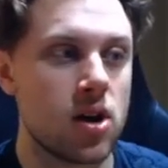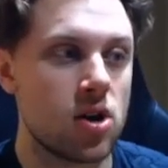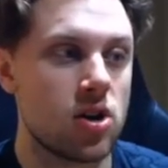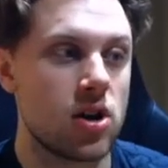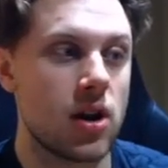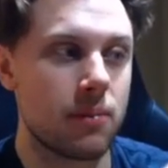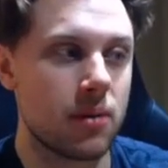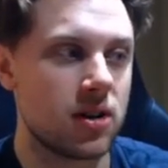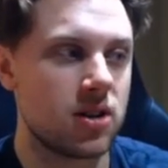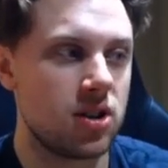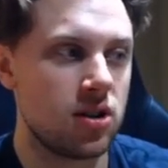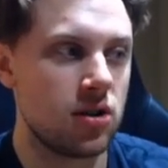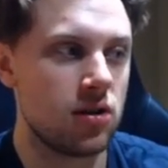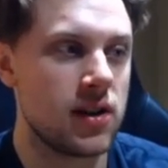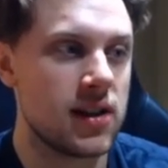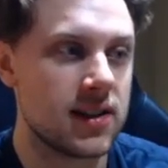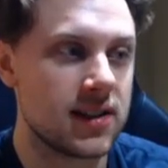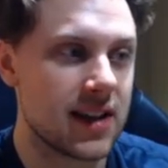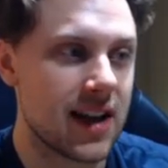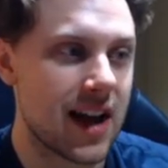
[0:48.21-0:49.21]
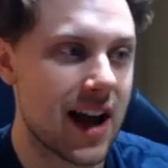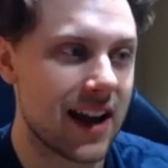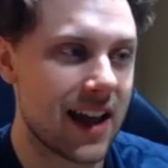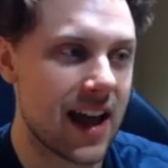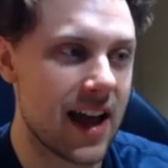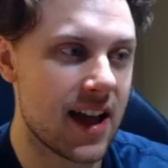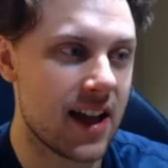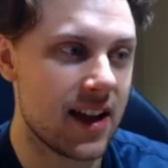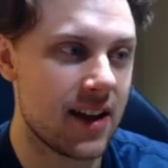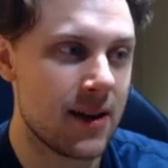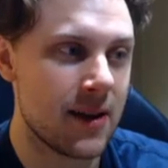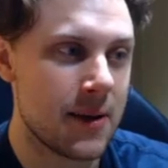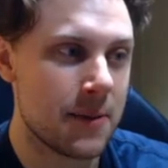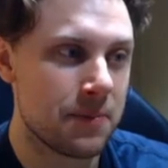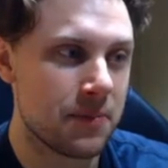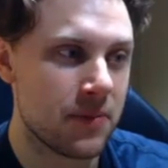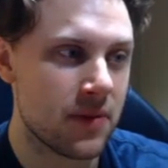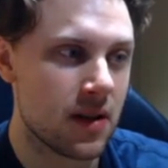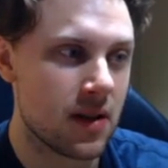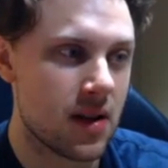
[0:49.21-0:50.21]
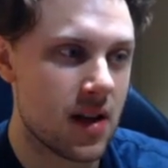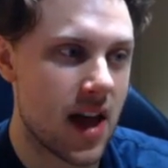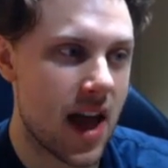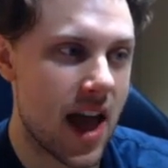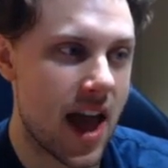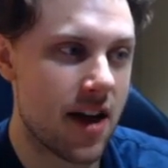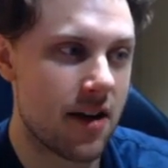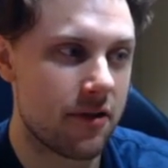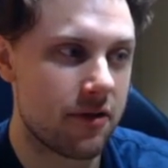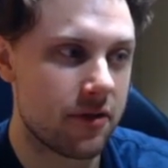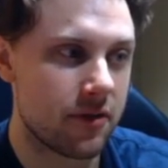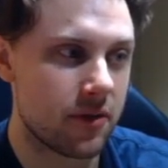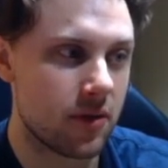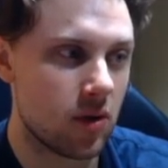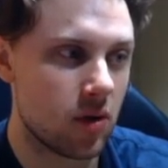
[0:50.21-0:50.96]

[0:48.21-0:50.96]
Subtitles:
Number two is, again, if